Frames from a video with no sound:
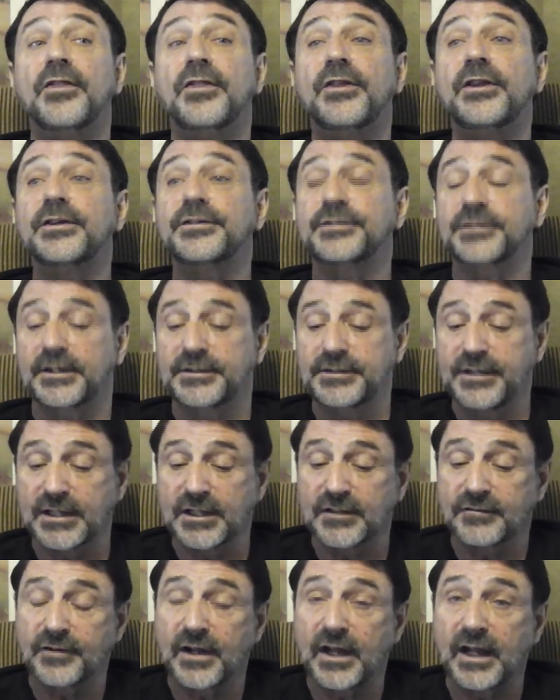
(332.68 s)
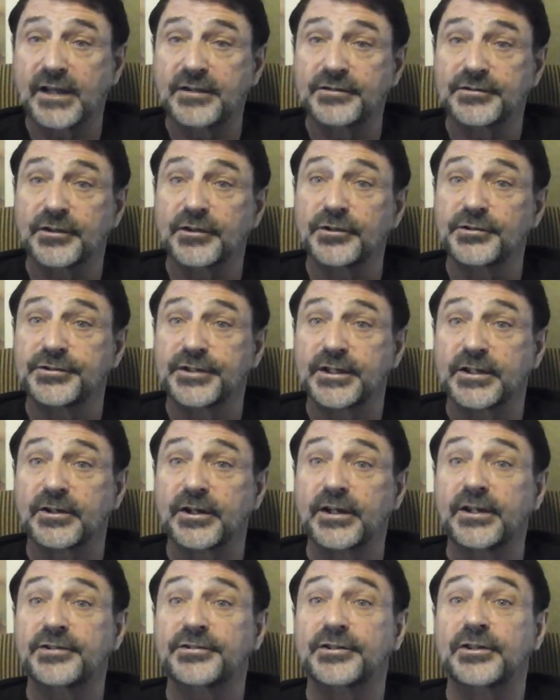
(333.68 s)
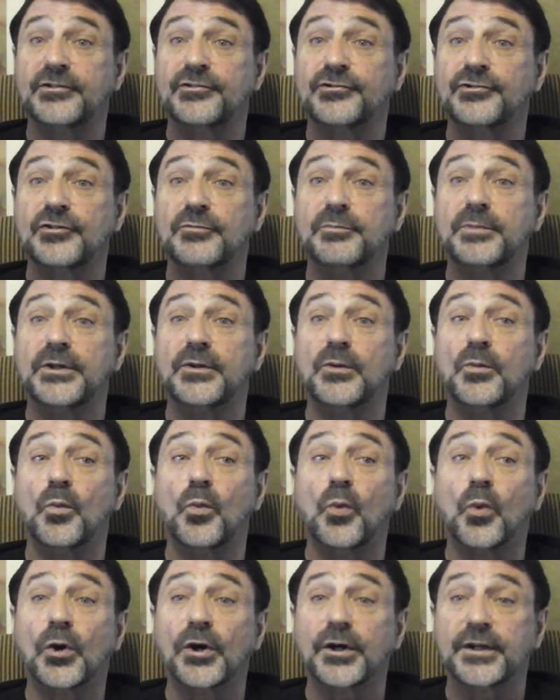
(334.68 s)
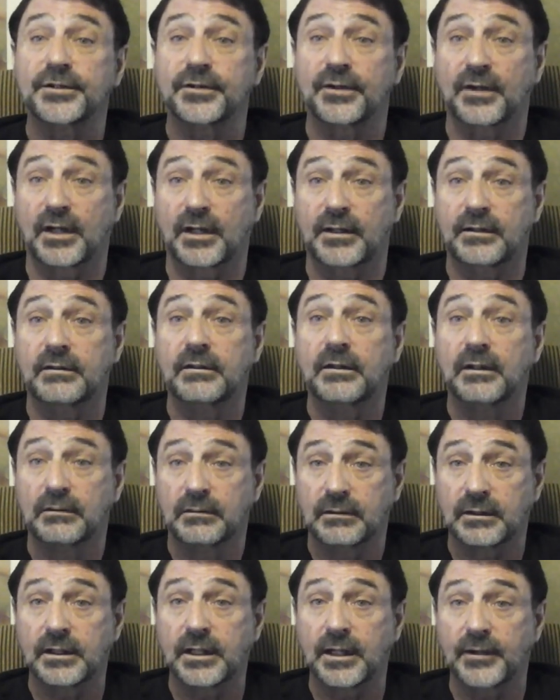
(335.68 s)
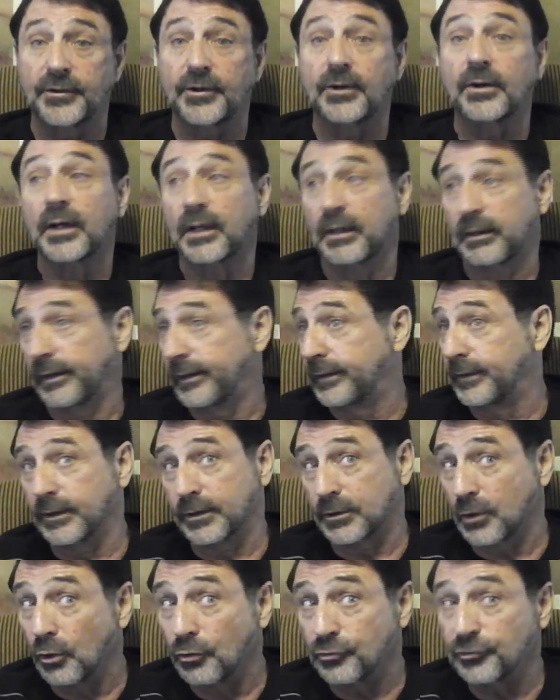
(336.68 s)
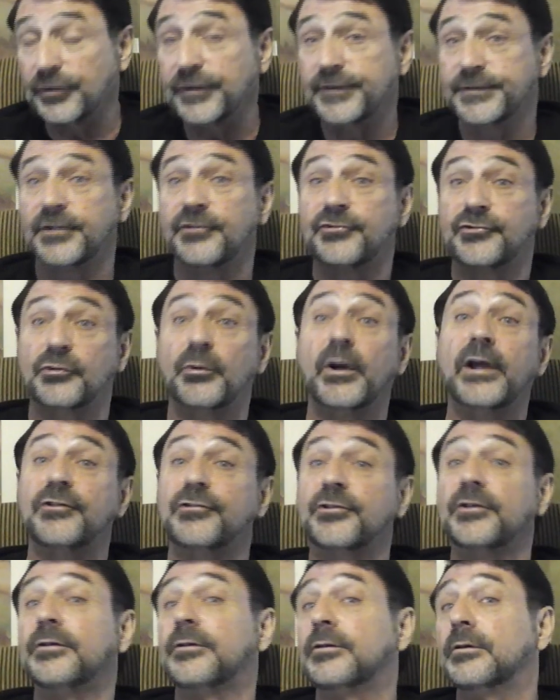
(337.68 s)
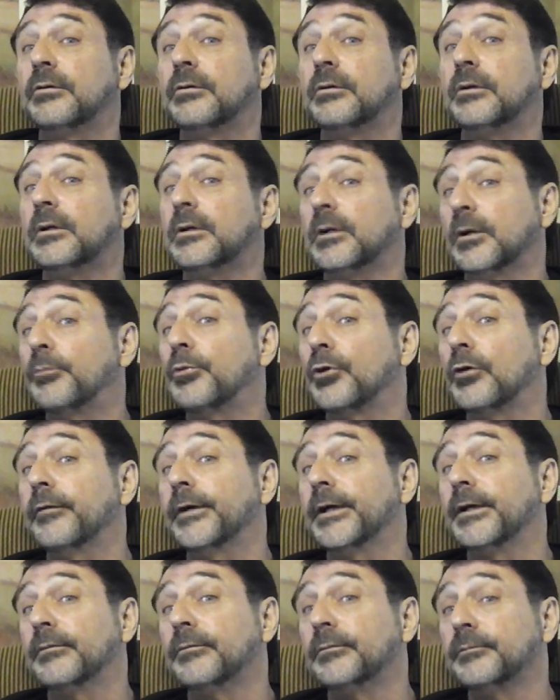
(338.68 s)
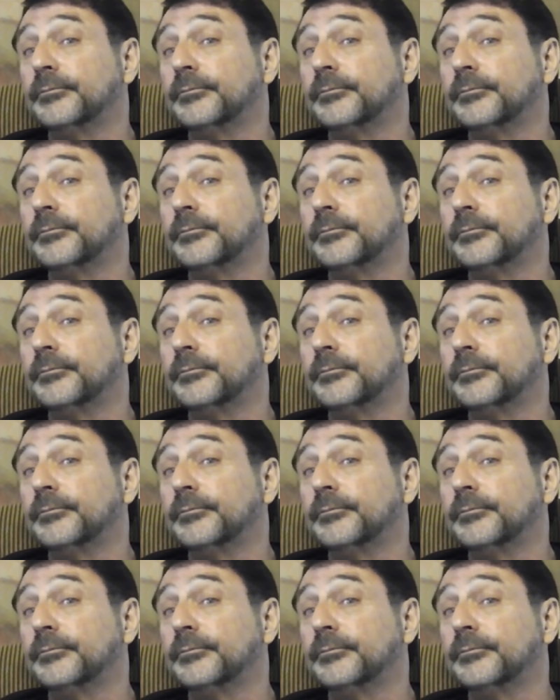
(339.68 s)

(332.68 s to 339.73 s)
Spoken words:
this identifies those areas that should be worked on together in a coaching situation to improve it.